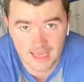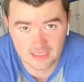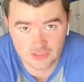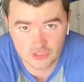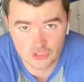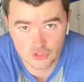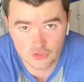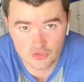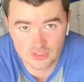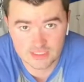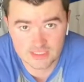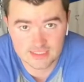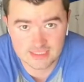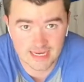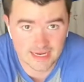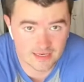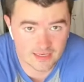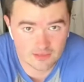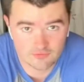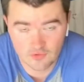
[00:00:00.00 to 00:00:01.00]
And to do the
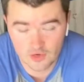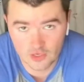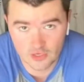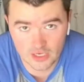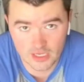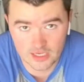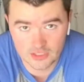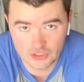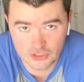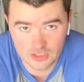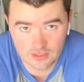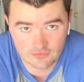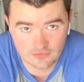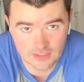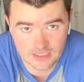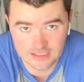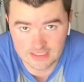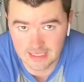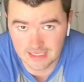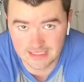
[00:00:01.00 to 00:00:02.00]
standing variation of
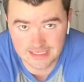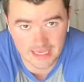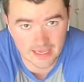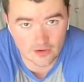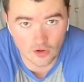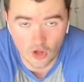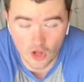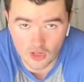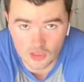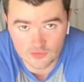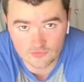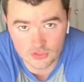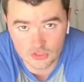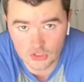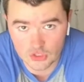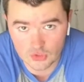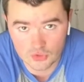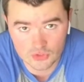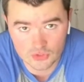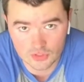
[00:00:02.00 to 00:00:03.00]
this, again, all of the
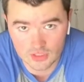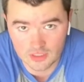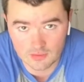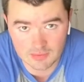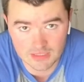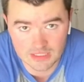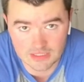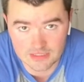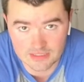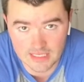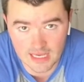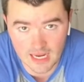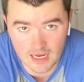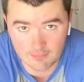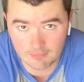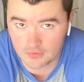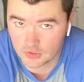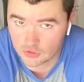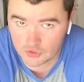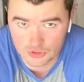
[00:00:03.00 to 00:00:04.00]
cues are going to be the
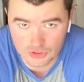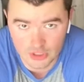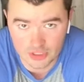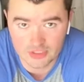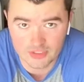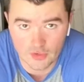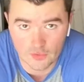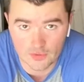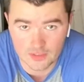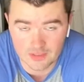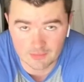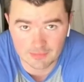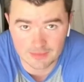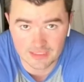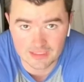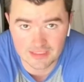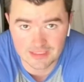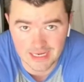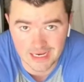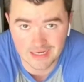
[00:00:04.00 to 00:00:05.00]
same. You're just going to be
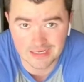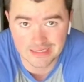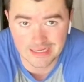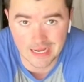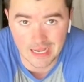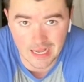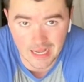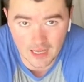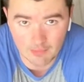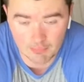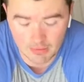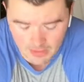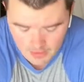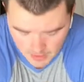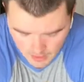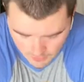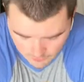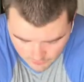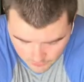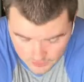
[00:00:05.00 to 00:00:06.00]
standing up.
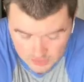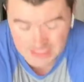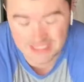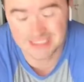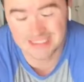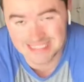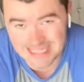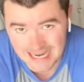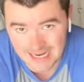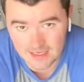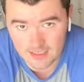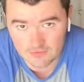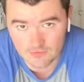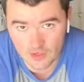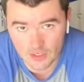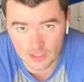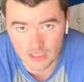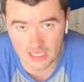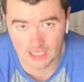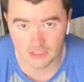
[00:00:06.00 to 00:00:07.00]
For the standing
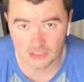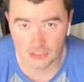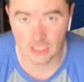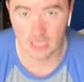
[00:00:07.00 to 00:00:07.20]
variation,